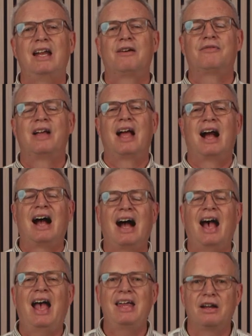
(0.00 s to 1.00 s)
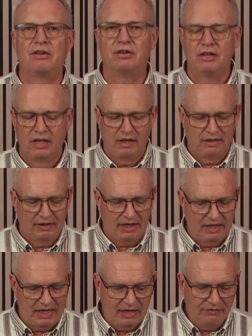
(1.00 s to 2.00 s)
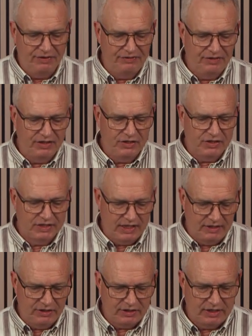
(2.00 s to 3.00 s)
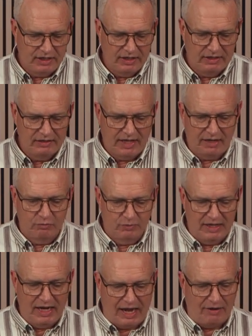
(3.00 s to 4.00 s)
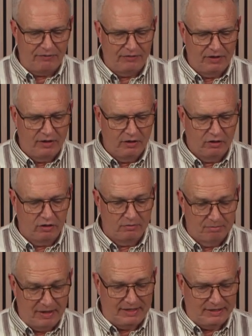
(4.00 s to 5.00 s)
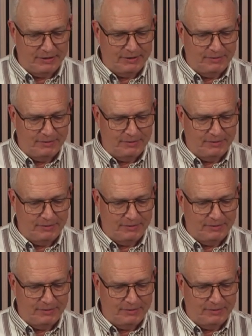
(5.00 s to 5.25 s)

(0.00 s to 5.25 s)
of higher than even the sins that we have committed.